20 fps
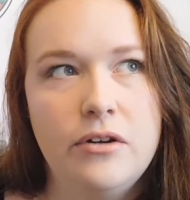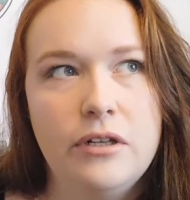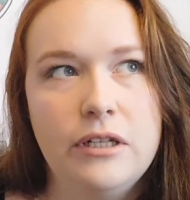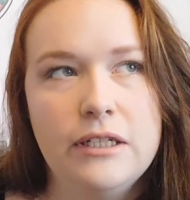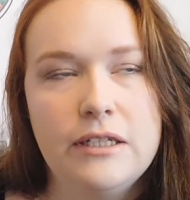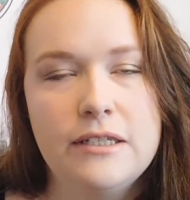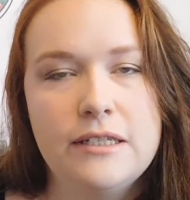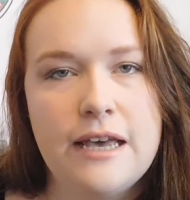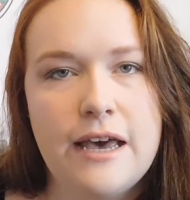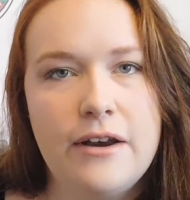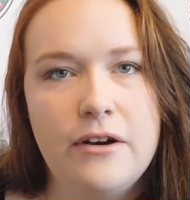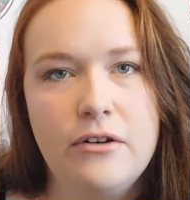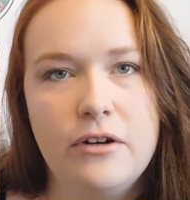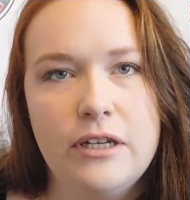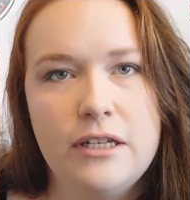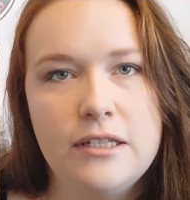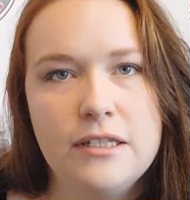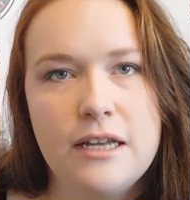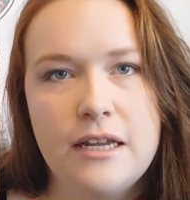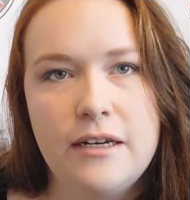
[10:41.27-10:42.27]

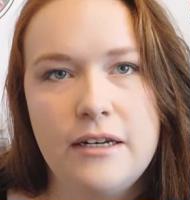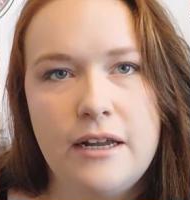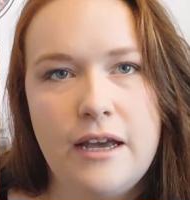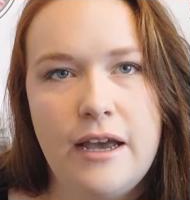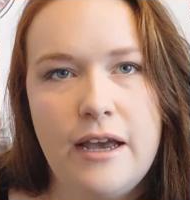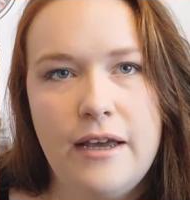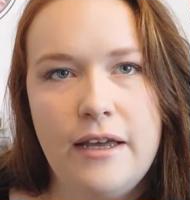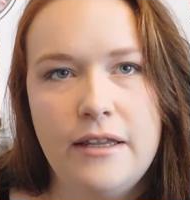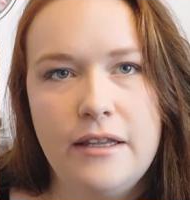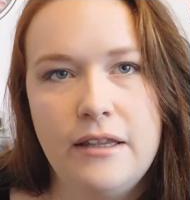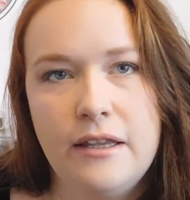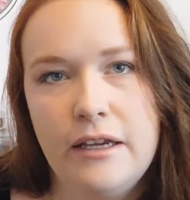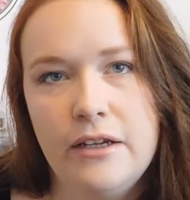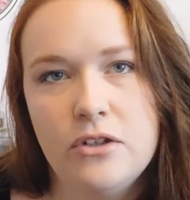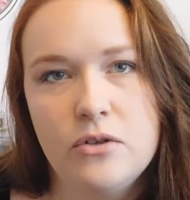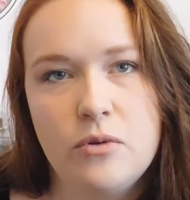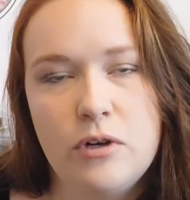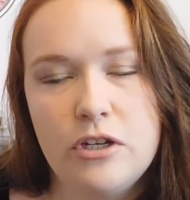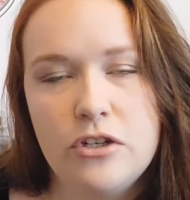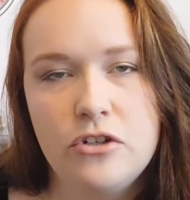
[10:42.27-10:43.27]
Saturday, Sunday, and then
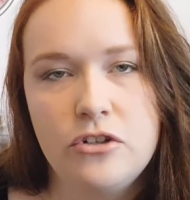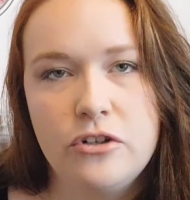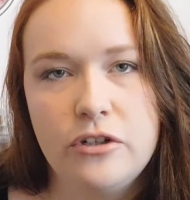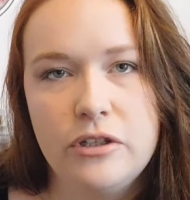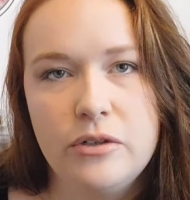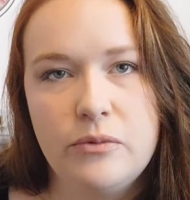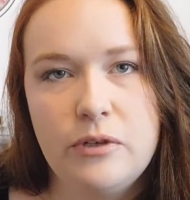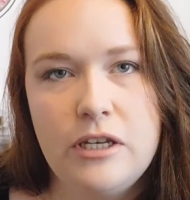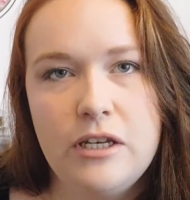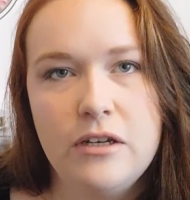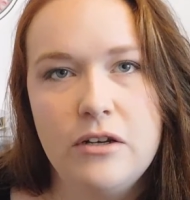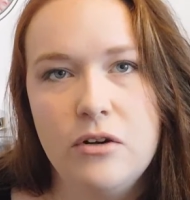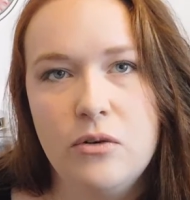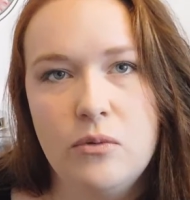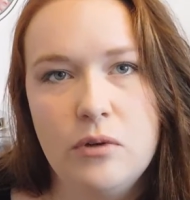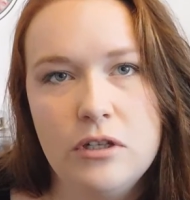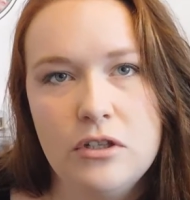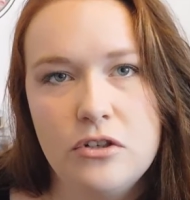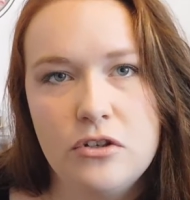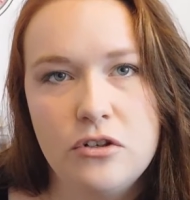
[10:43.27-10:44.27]
like twice during the week or
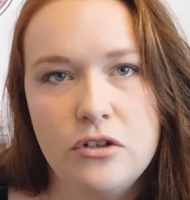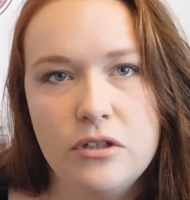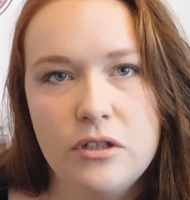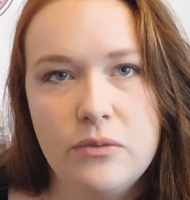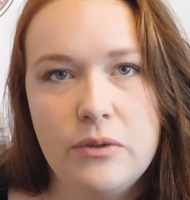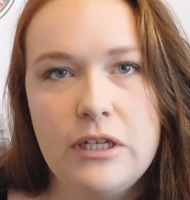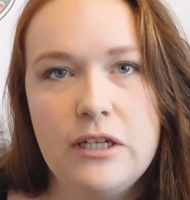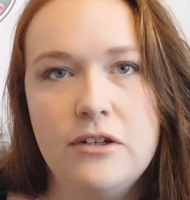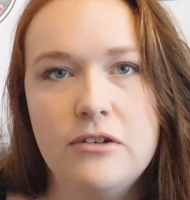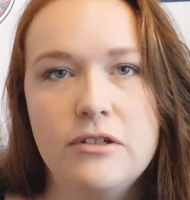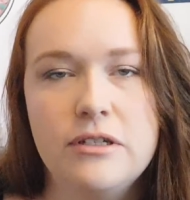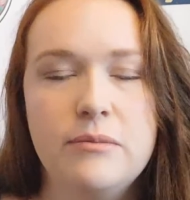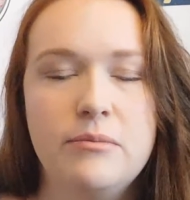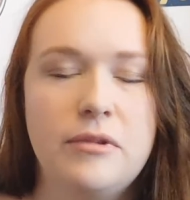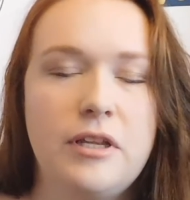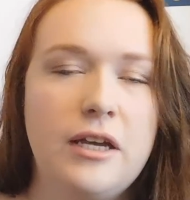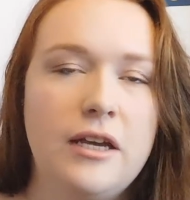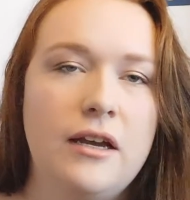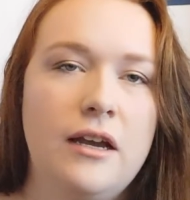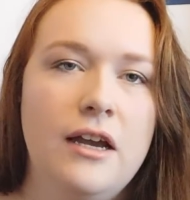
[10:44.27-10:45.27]
once during the week or
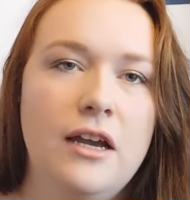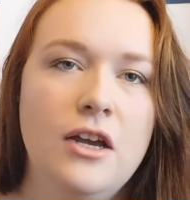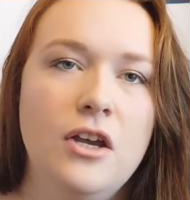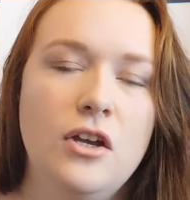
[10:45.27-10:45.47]
something.